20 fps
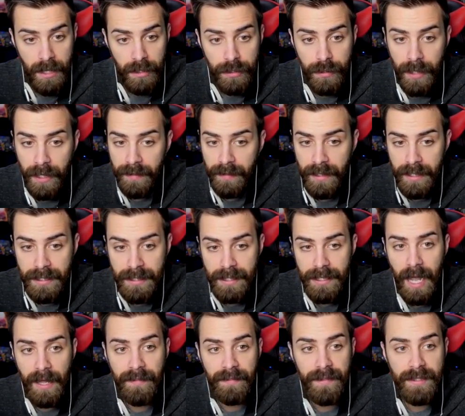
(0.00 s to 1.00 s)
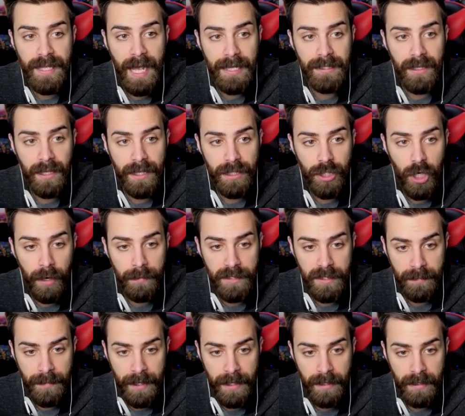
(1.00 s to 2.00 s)
Dude, I think he's, I think this guy's Lucky Charms
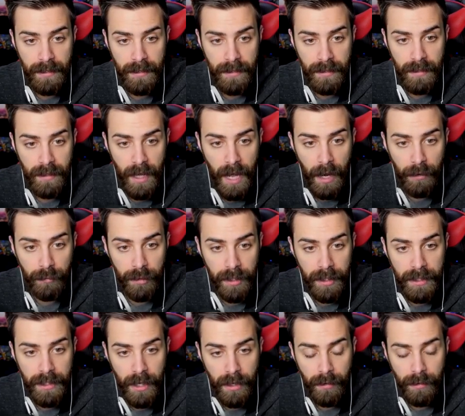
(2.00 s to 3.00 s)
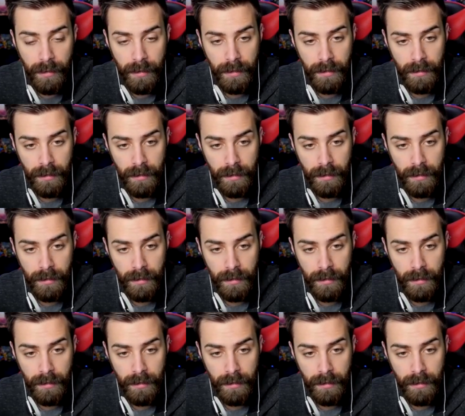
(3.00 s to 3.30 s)
in me. I really do.